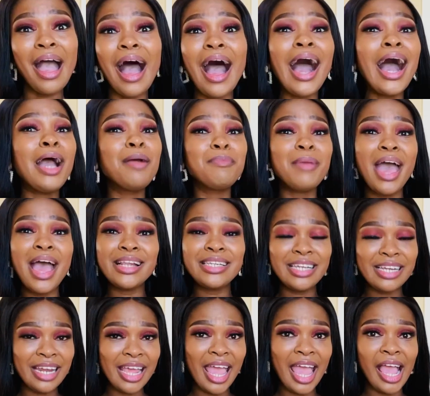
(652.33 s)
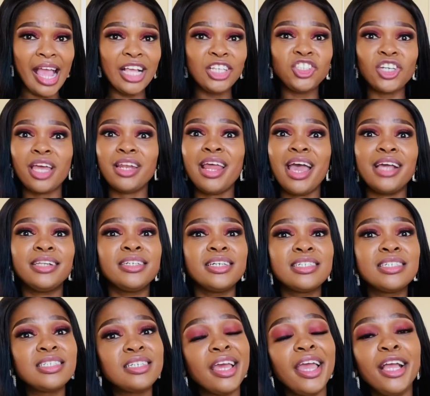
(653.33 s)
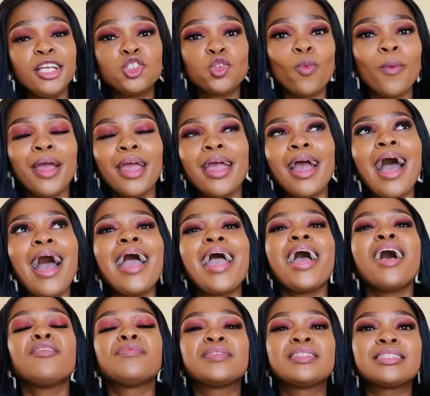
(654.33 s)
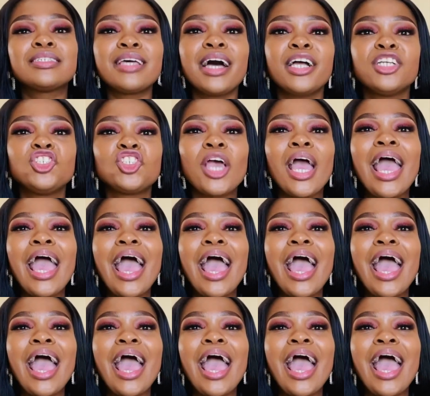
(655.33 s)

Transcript: I'm at an age and at a stage where I have such